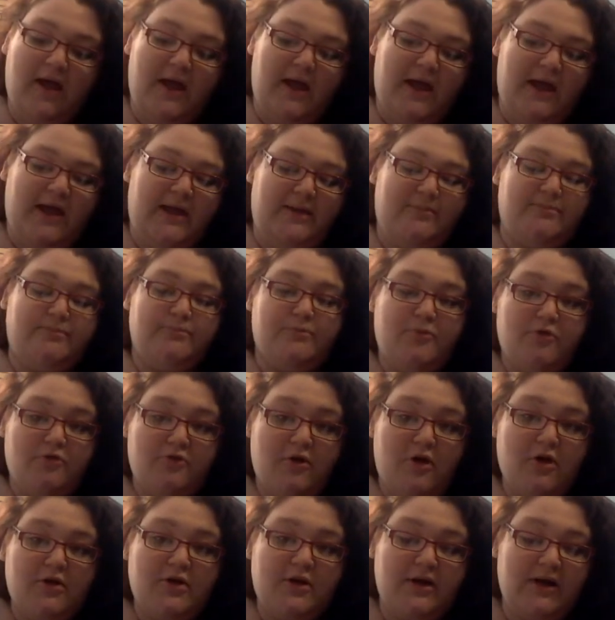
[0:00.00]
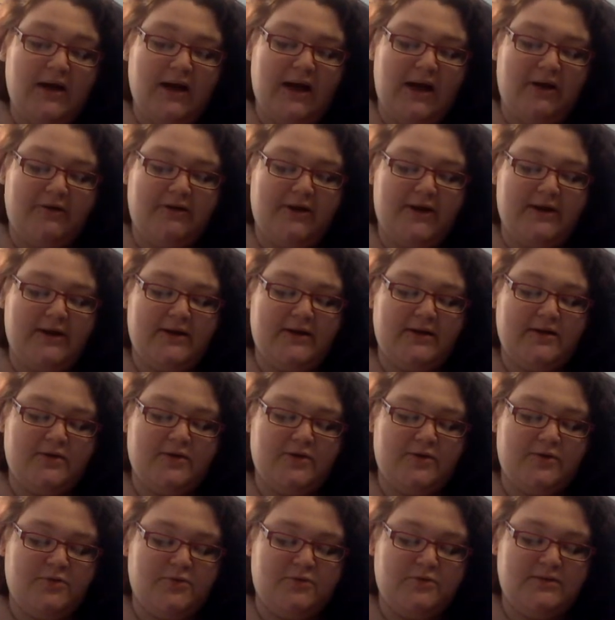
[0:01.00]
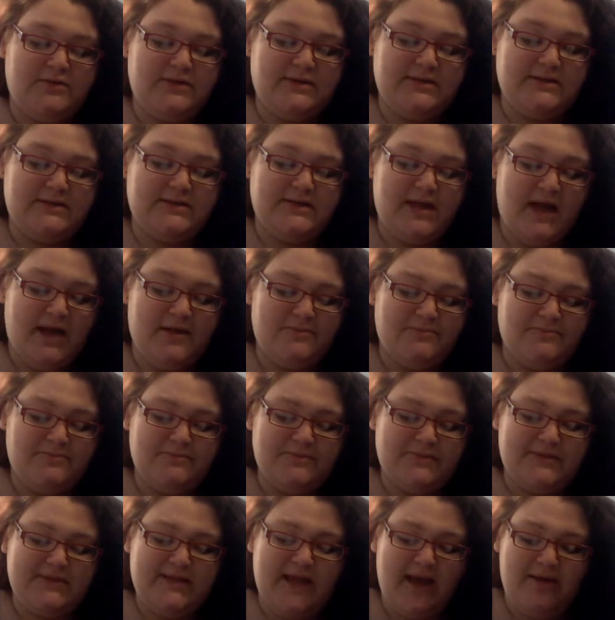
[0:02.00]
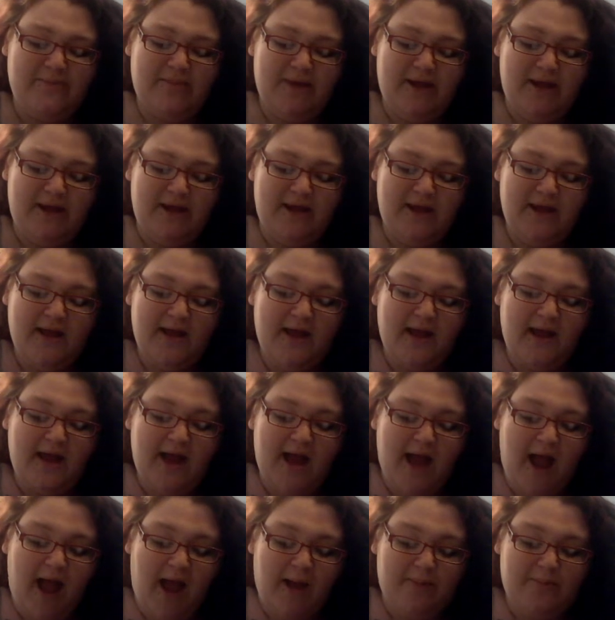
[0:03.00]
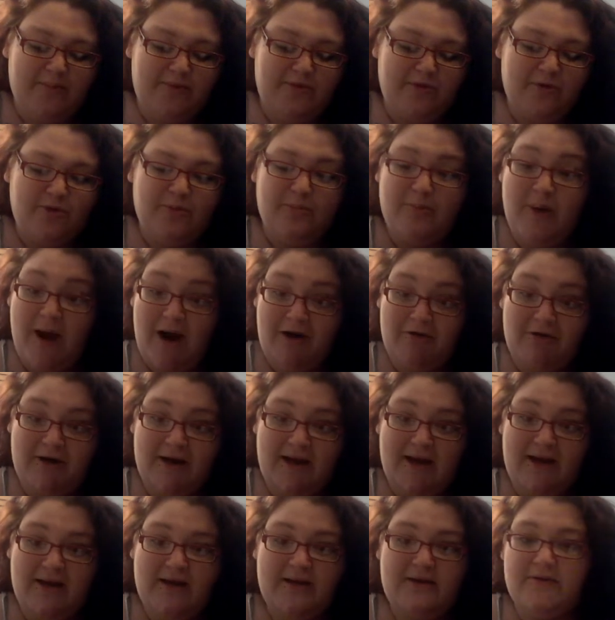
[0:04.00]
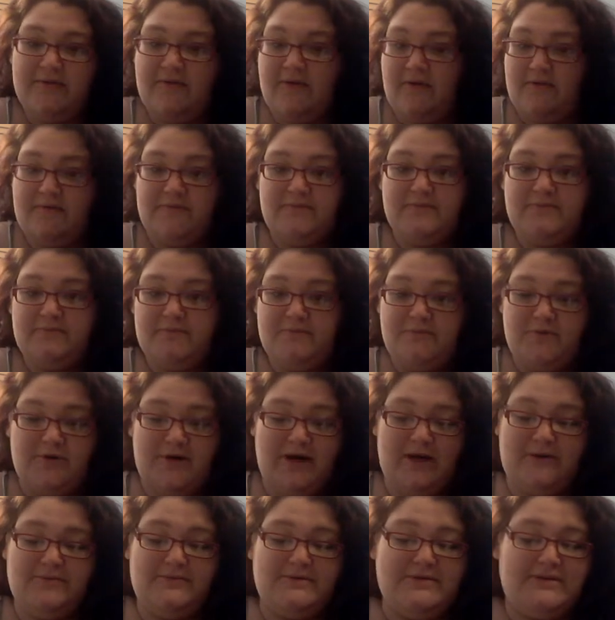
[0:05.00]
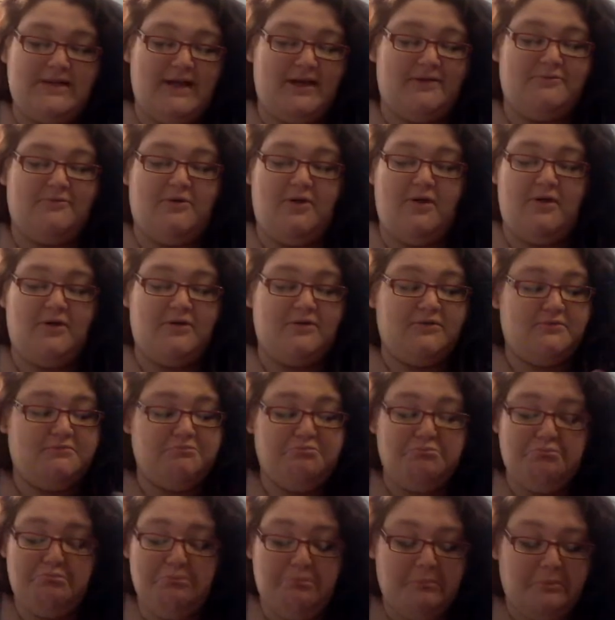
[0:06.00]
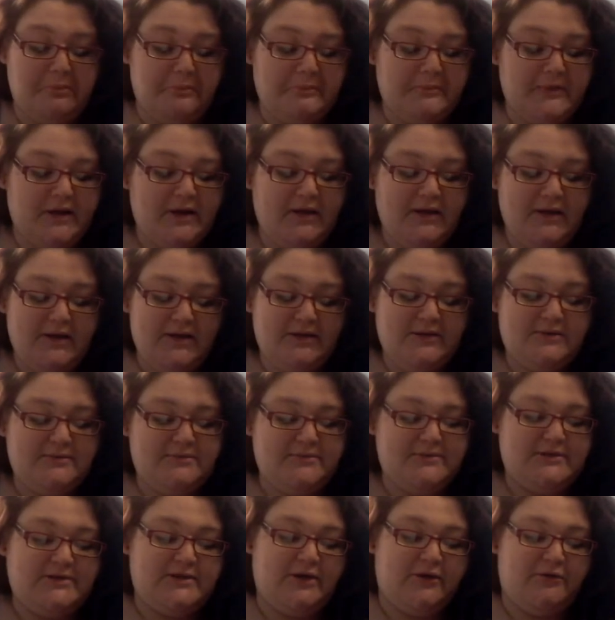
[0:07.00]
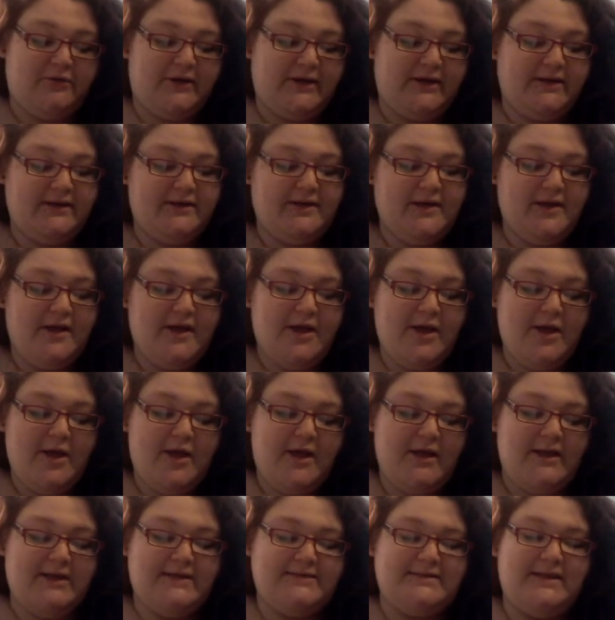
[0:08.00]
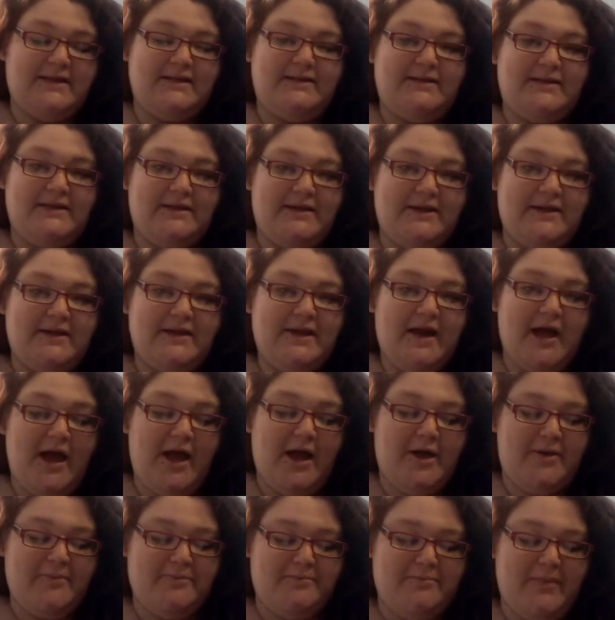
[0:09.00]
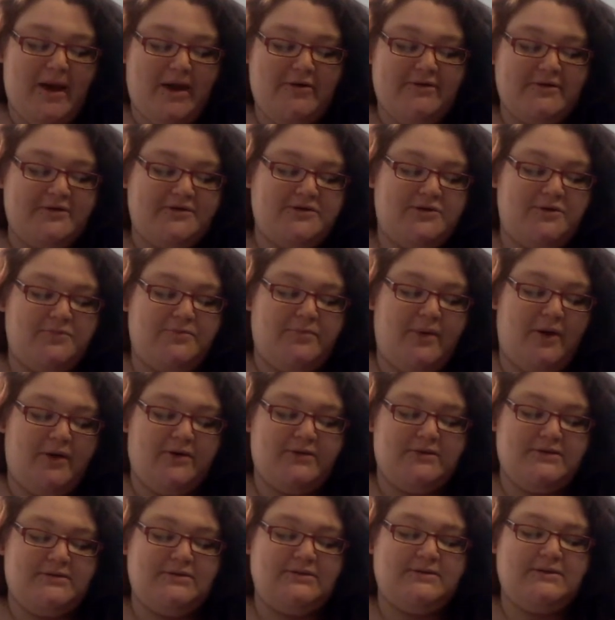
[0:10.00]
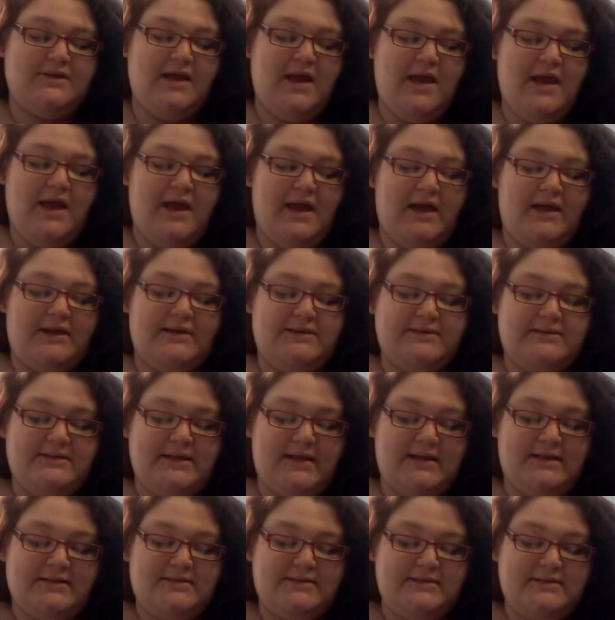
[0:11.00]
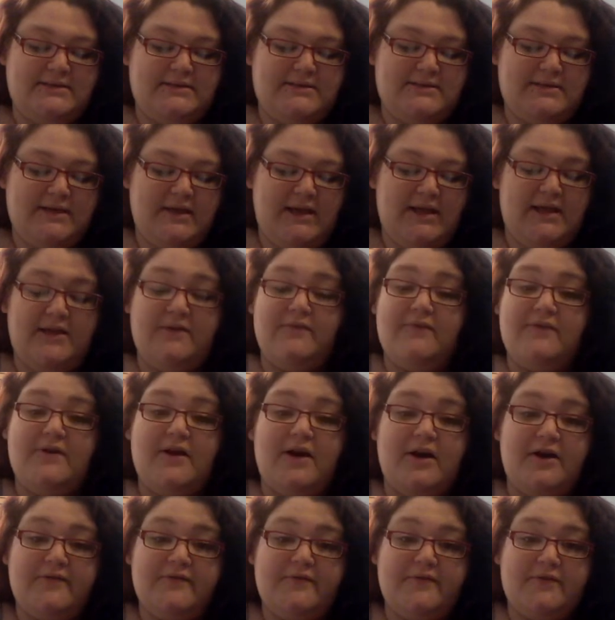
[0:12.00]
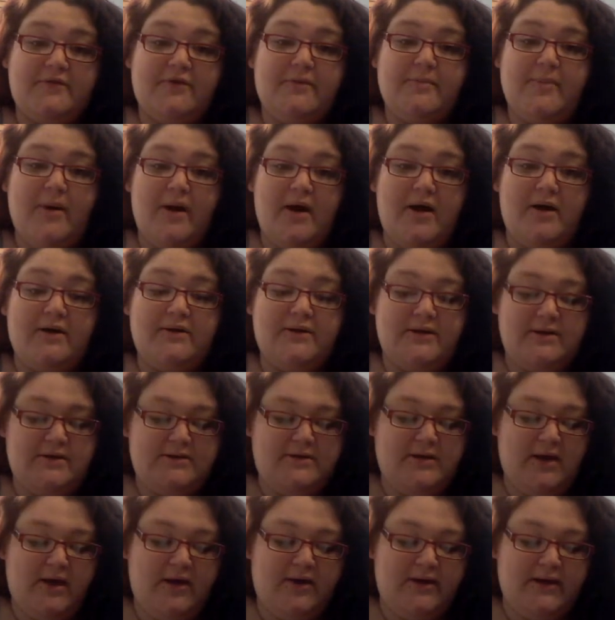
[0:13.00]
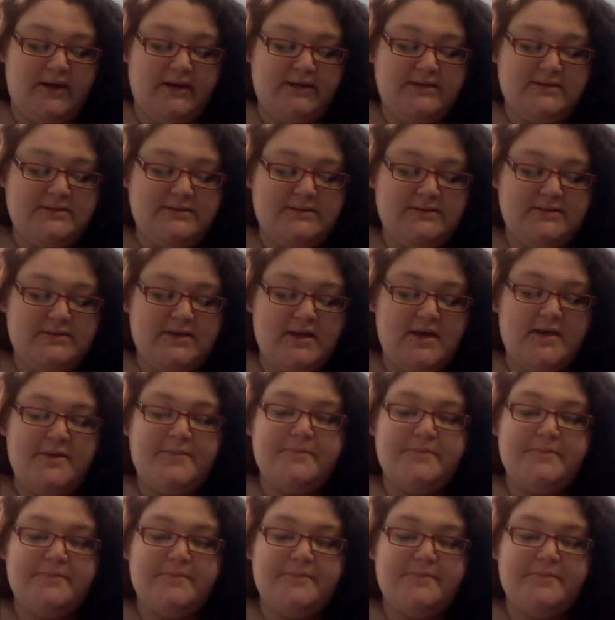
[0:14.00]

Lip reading: A Moroccan cleric called Zami Abdul Bari, if I've pronounced that wrong, I'm sorry. He said that marital bonds exist even after a partner dies.